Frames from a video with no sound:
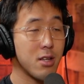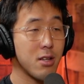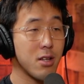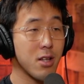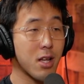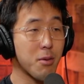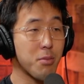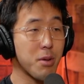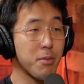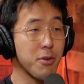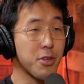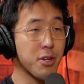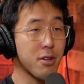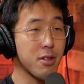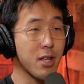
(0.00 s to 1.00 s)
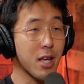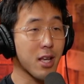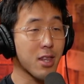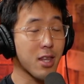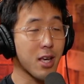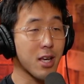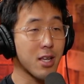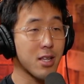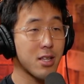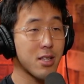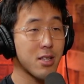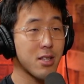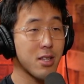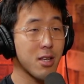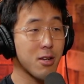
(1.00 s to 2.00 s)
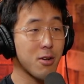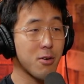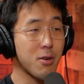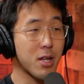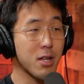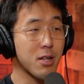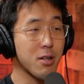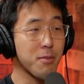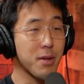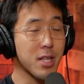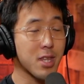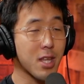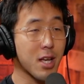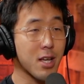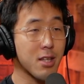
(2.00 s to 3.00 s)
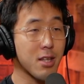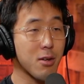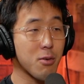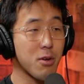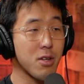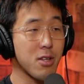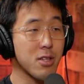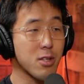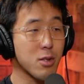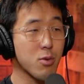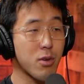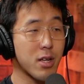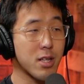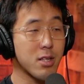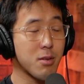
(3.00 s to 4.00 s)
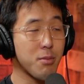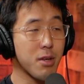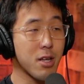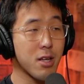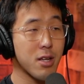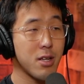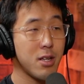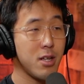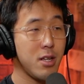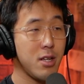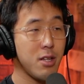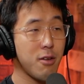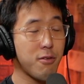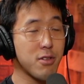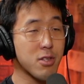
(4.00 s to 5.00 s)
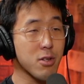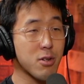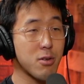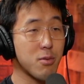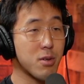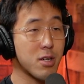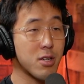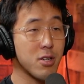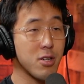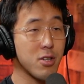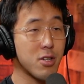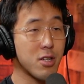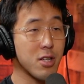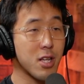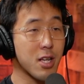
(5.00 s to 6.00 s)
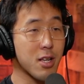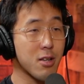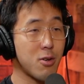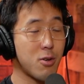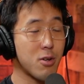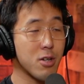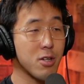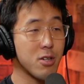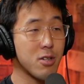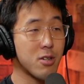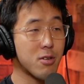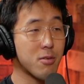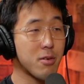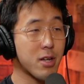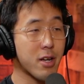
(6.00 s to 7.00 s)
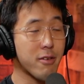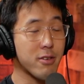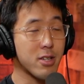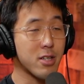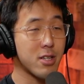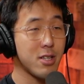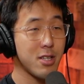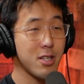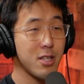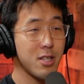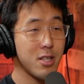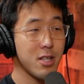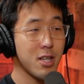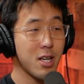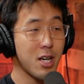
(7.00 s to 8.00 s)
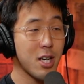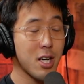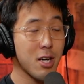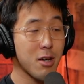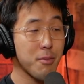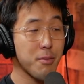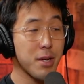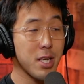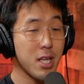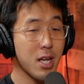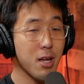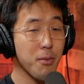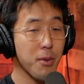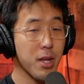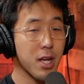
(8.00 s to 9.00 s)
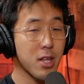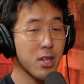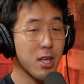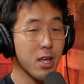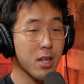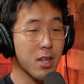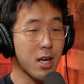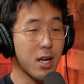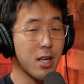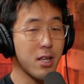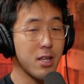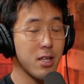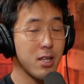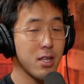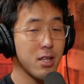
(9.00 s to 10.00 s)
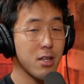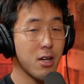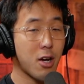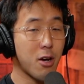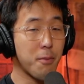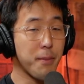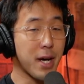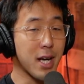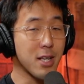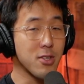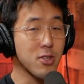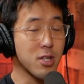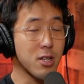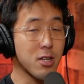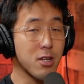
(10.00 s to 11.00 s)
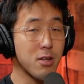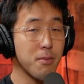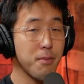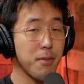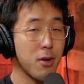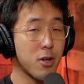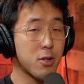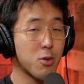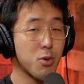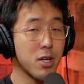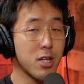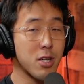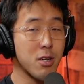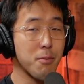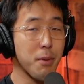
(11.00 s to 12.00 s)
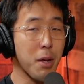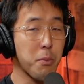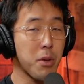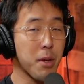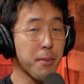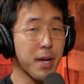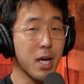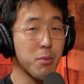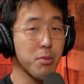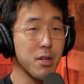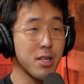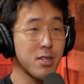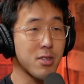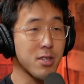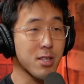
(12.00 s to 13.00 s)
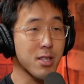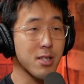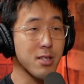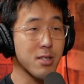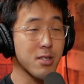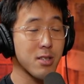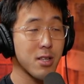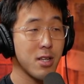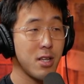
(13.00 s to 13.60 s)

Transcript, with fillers: a lot of people don't like that. They don't want to admit that. They they just want it to be the physical world or like oil or whatever. Mm -hmm. Um, but yeah, I mean, I think that our minds or or Twitter might be a bad place just because,